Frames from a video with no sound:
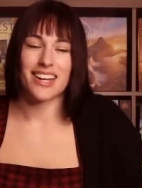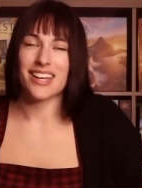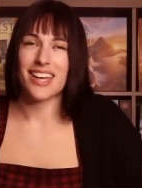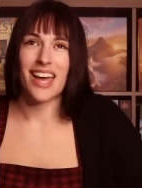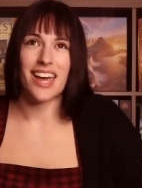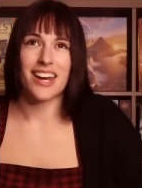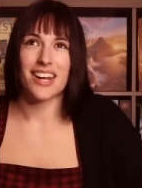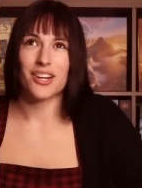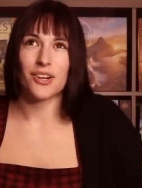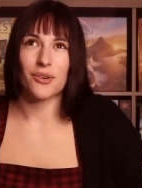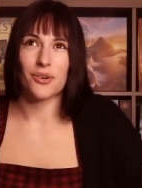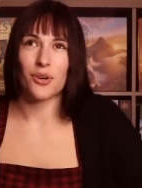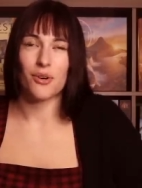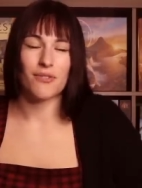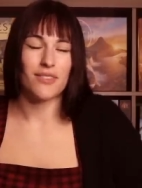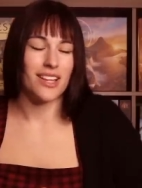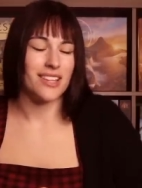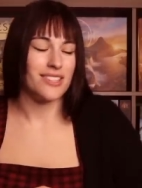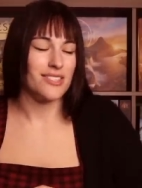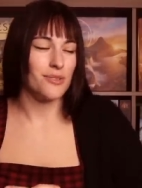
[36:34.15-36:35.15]
Again, I don't know if
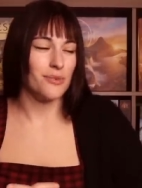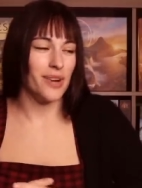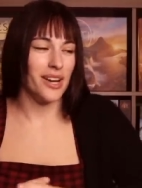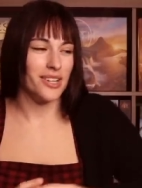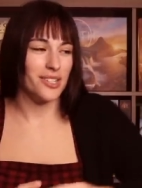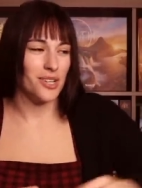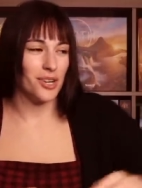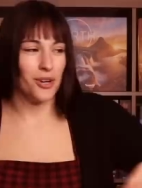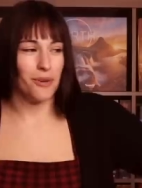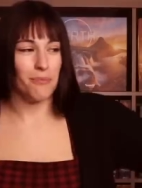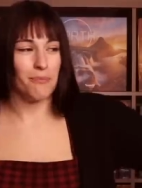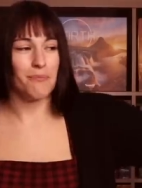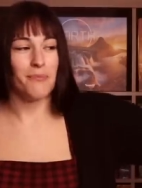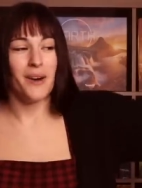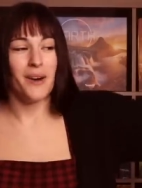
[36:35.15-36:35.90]
that's the right term,